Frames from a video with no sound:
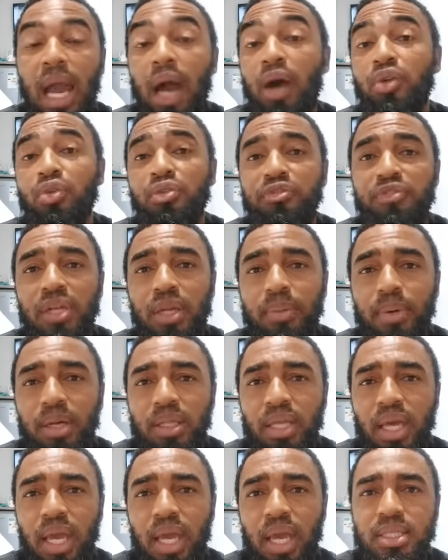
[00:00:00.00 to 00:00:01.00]
How do you feel
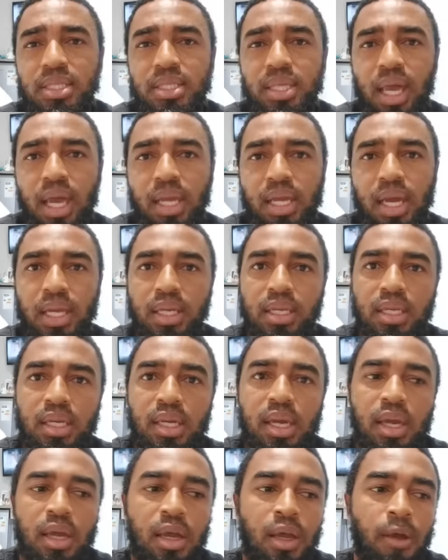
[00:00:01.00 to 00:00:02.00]
about the ANC? And, and
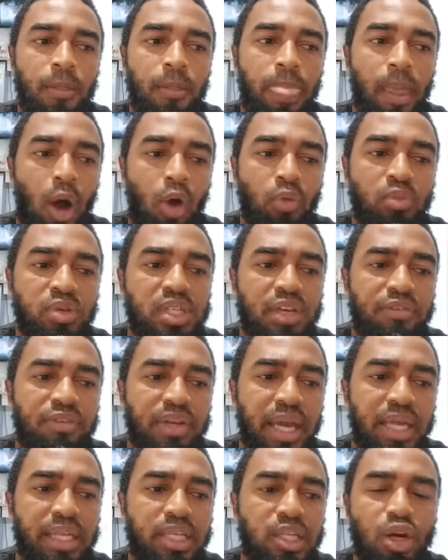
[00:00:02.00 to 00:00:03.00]
I almost have
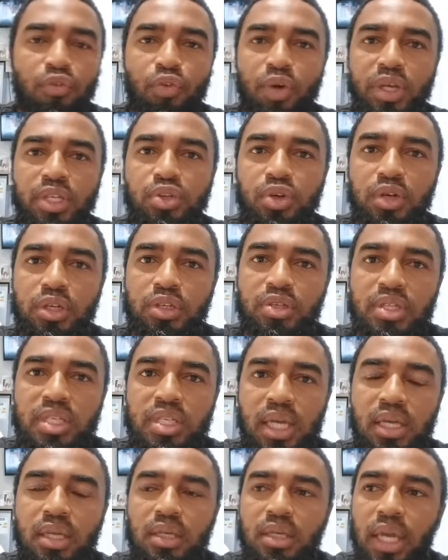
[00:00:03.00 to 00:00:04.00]
an idea of what he's going to say.